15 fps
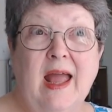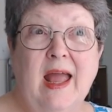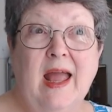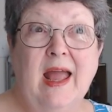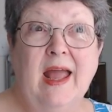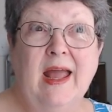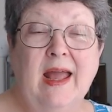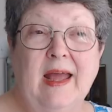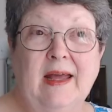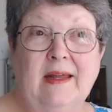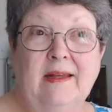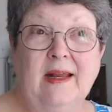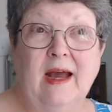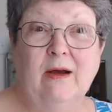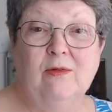
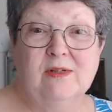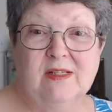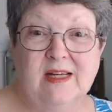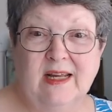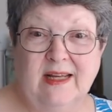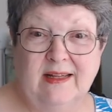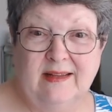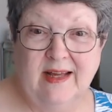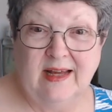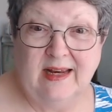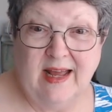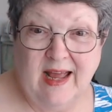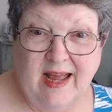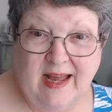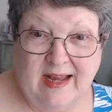And I was taking that
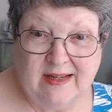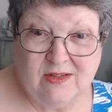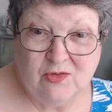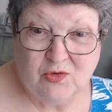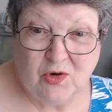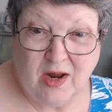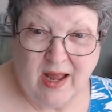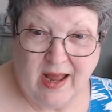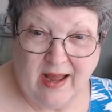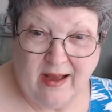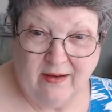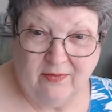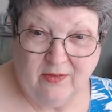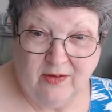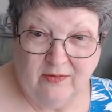extra
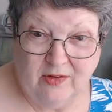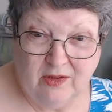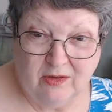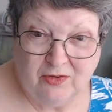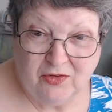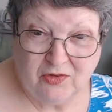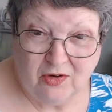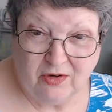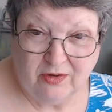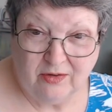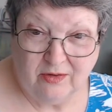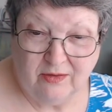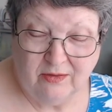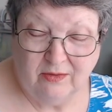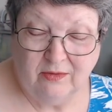half of the
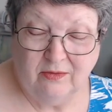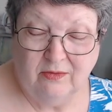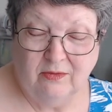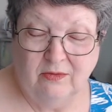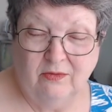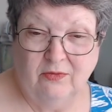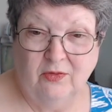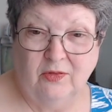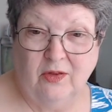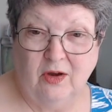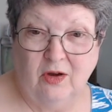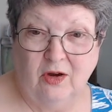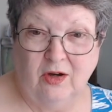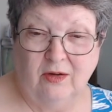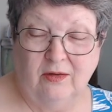losartan for the
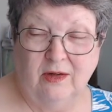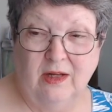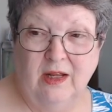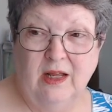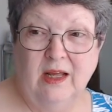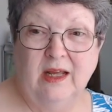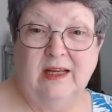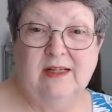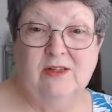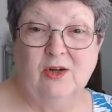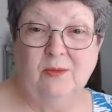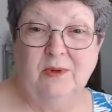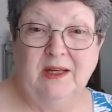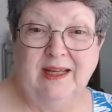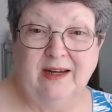heart. He told
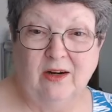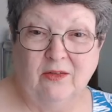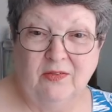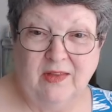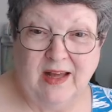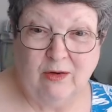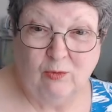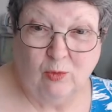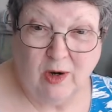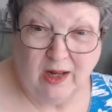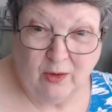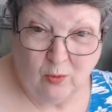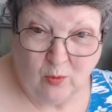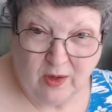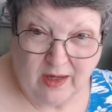me get off that right
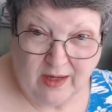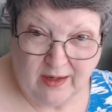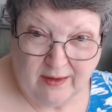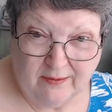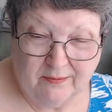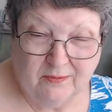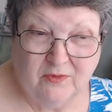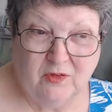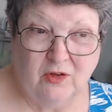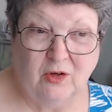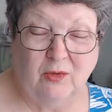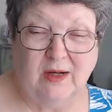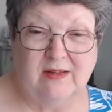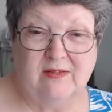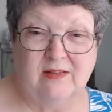away. So
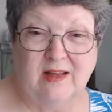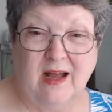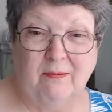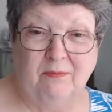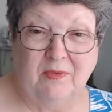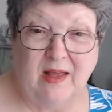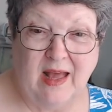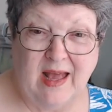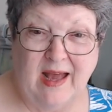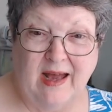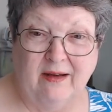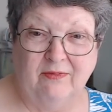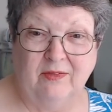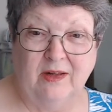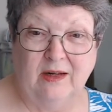I stopped the half
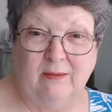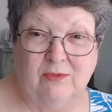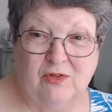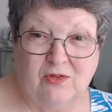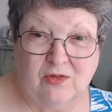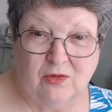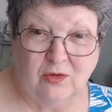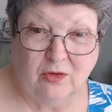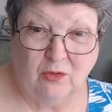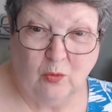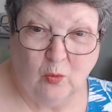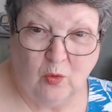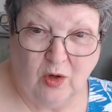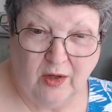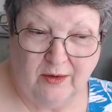and I'm just on the
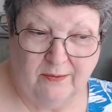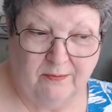one.